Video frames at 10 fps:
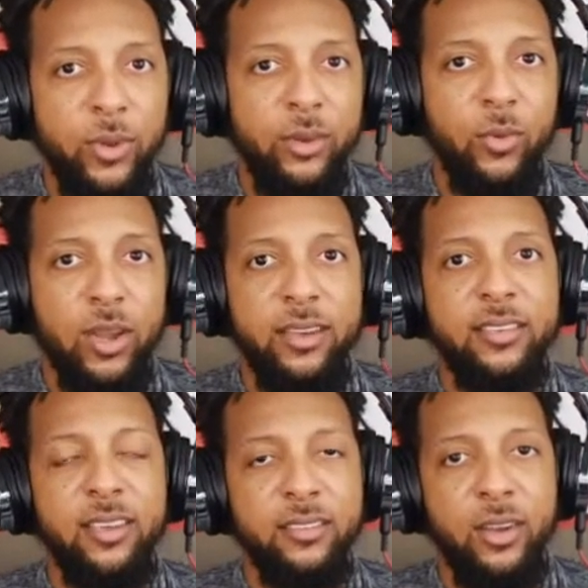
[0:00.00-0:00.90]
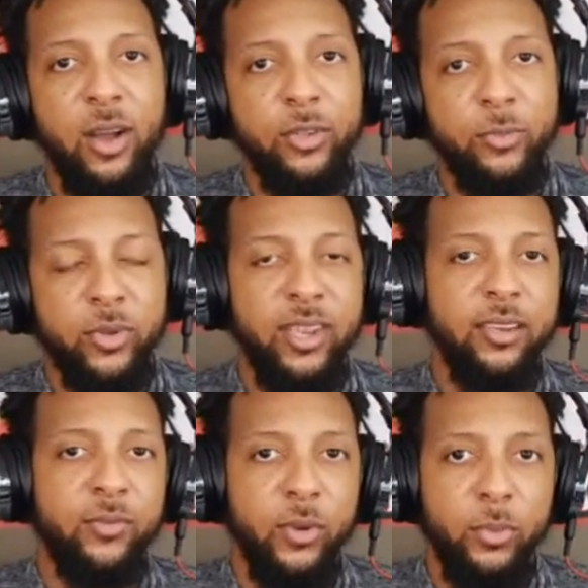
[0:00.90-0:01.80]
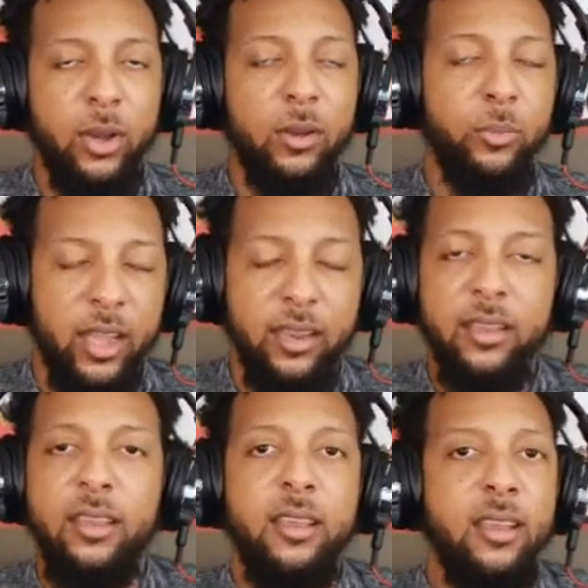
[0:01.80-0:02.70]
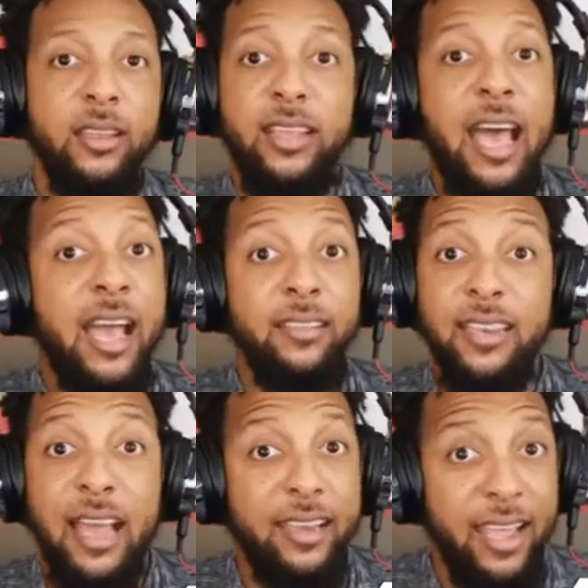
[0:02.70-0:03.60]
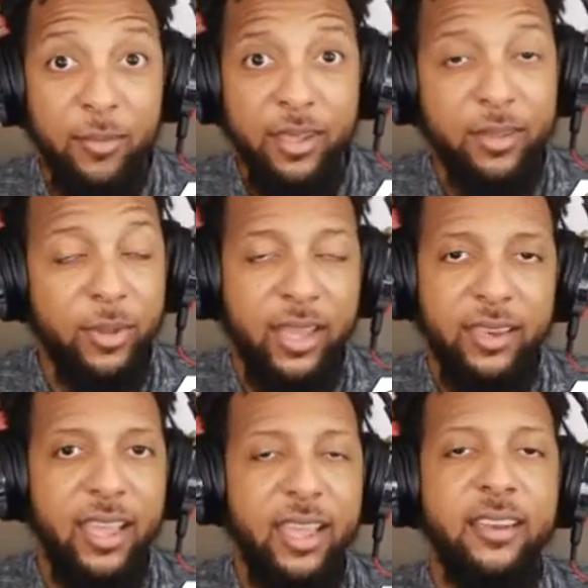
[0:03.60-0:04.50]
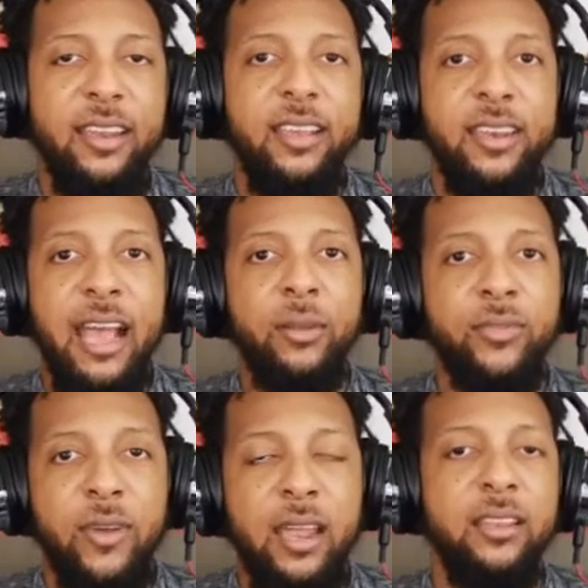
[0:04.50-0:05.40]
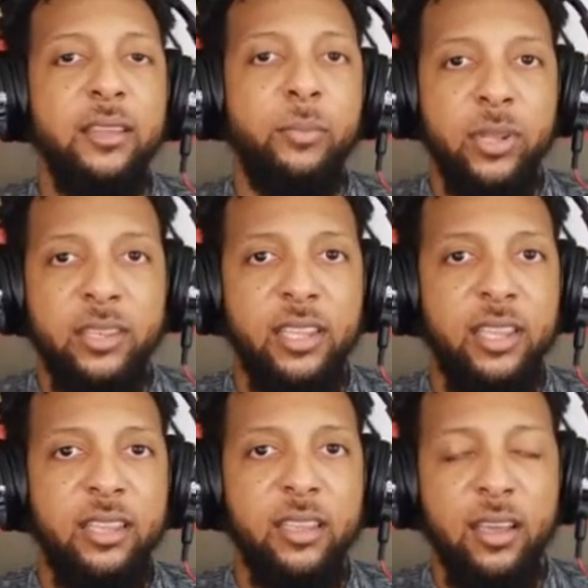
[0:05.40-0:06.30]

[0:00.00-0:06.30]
he runs. He doesn't always protect the football, but the guy's dynamic, man. And now he's finally put the